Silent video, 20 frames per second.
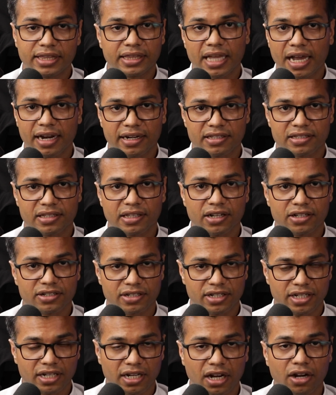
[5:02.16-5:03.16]
that is
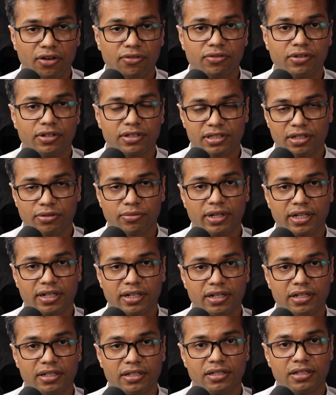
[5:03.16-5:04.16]
largely how a
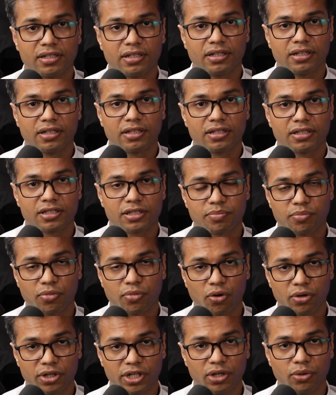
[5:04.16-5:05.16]
cervical
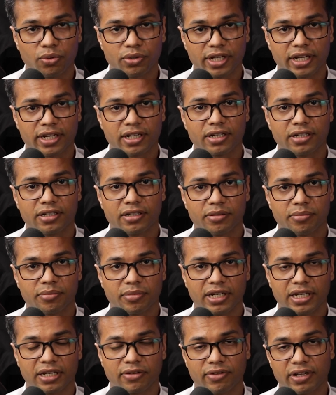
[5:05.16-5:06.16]
spondylotic,
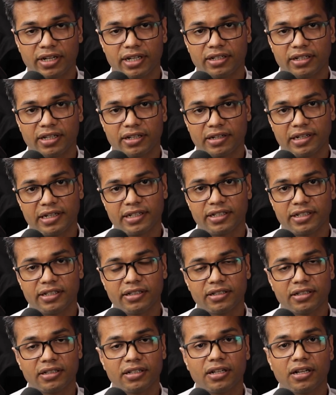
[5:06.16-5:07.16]
meaning wear and tear
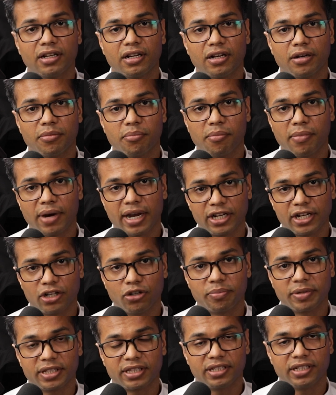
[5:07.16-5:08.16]
related
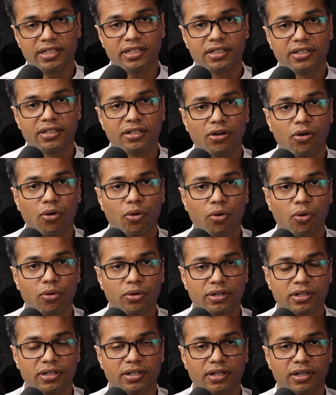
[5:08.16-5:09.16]
myelopathy or
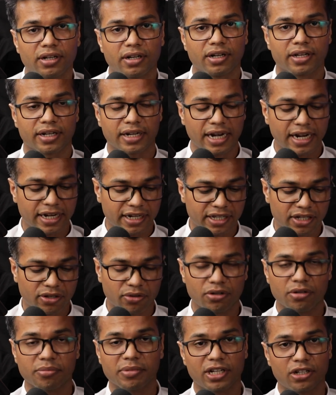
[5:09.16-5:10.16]

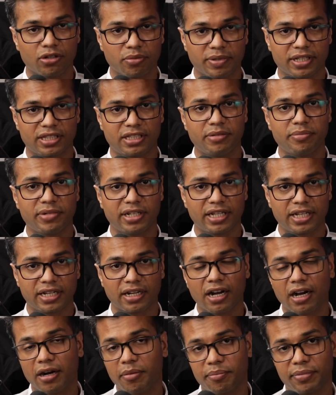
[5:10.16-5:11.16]
radiculomyelopathy, meaning
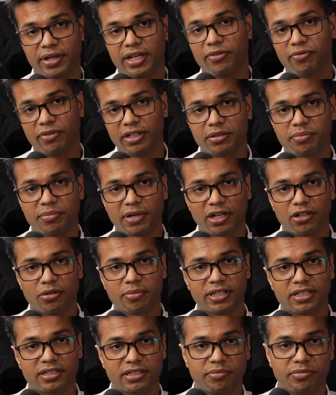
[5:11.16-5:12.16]
arm pain with
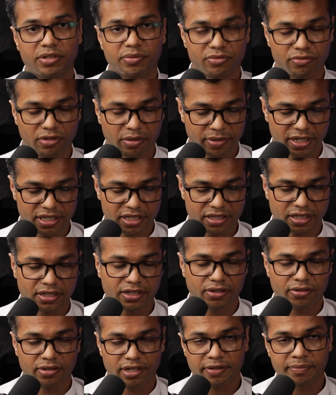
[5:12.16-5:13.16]
myelopathy symptoms, will
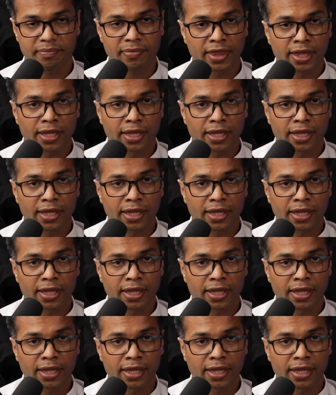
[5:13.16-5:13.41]
present. Okay,